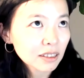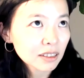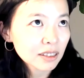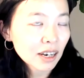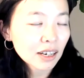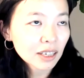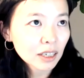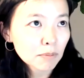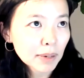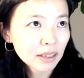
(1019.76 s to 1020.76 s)
talking
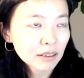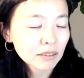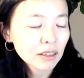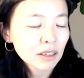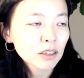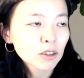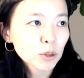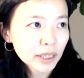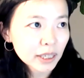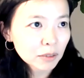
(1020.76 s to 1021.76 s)
about
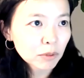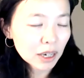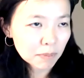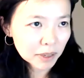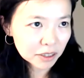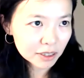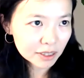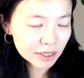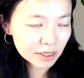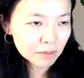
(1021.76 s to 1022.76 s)
training recommender
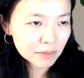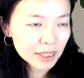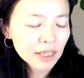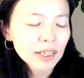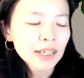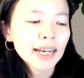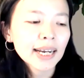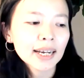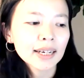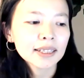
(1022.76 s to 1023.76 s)
systems,
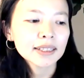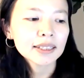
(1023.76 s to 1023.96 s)
and